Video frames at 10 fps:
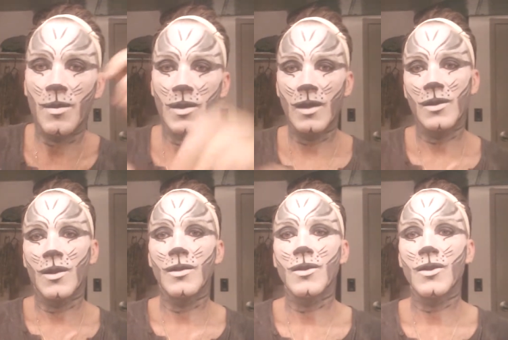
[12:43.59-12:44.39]
So I
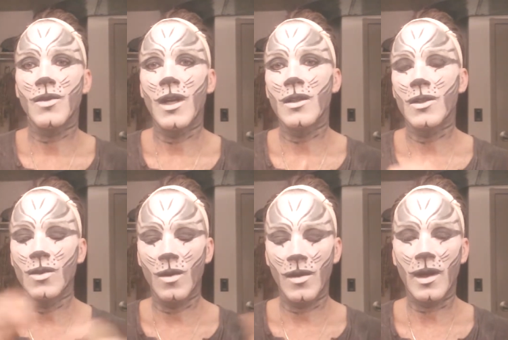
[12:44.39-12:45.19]
start to stretch and do
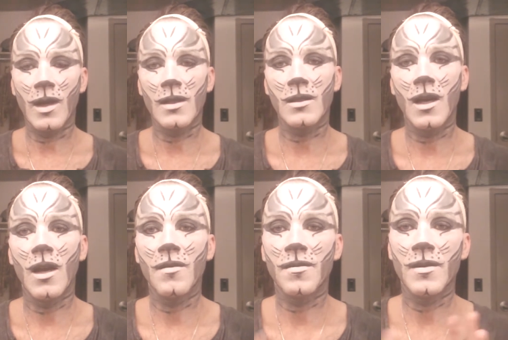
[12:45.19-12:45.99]
all that kind of
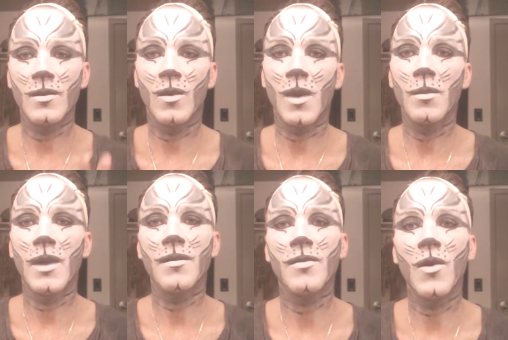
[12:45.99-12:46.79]
stuff and warm up
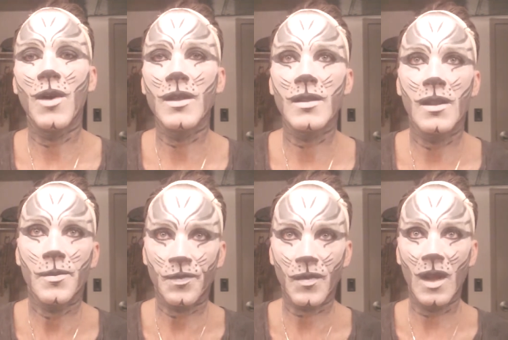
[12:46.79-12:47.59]
my voice.
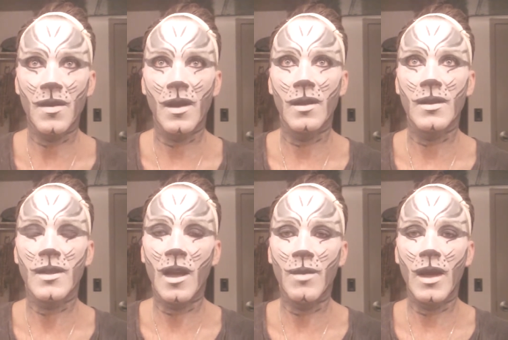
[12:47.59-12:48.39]
And then the
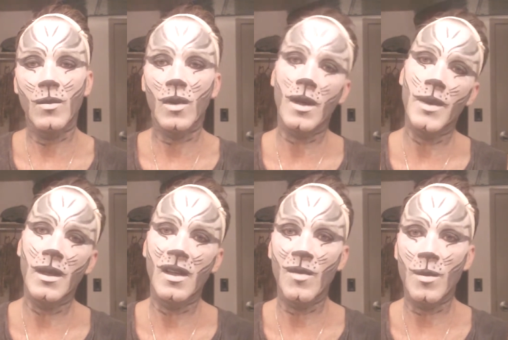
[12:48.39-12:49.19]
sound man will come in and
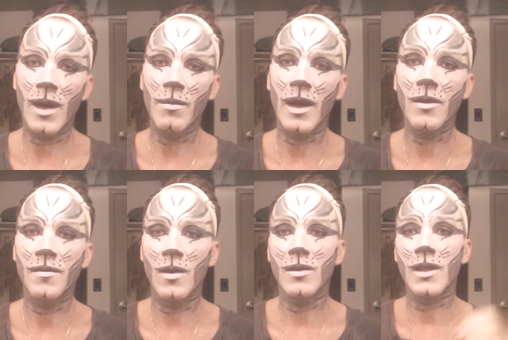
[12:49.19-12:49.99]
give me my
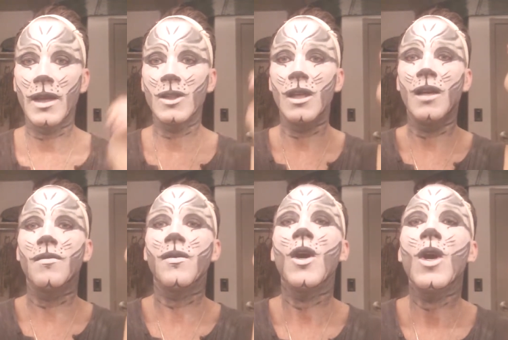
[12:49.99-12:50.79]
microphones. I actually have
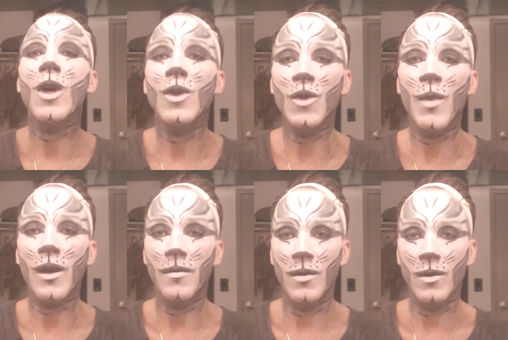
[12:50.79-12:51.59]
2
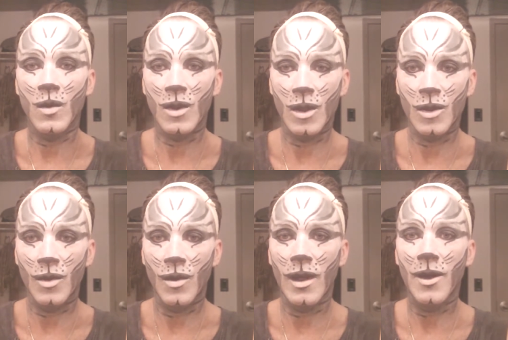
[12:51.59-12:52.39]
microphones, which I'll show
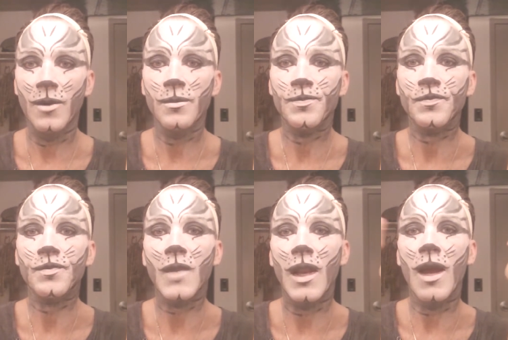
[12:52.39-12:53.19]
you later.
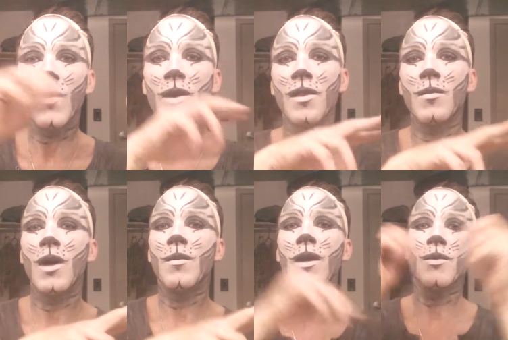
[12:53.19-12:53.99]
And I wear them on
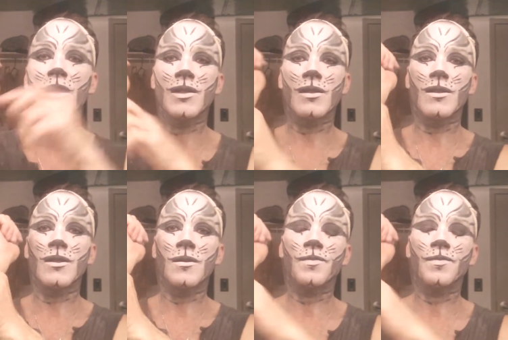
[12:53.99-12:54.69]
my wrists.